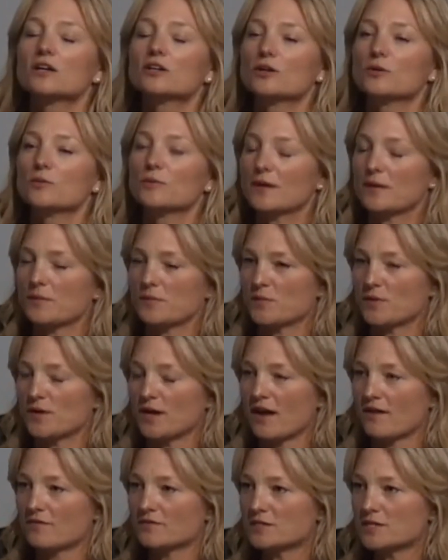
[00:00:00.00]
You know, we, we
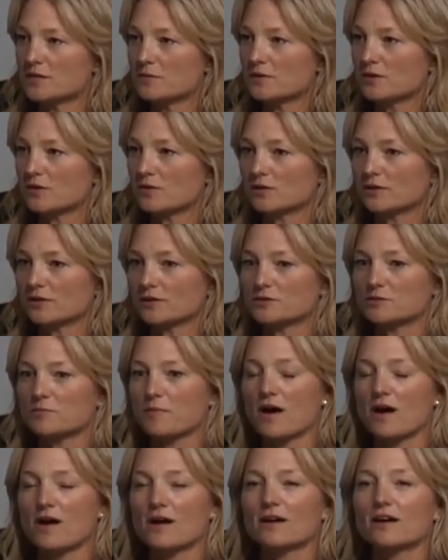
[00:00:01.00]
have Thibodaux close
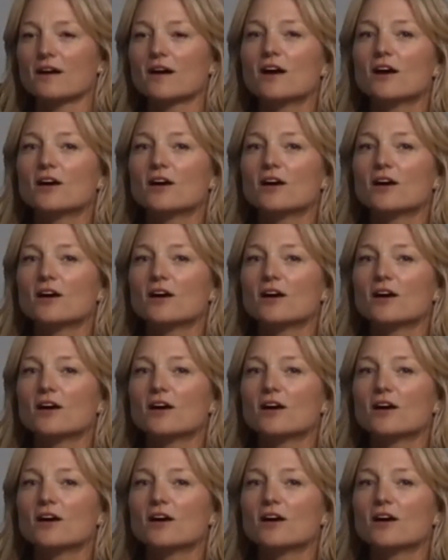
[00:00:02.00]
by.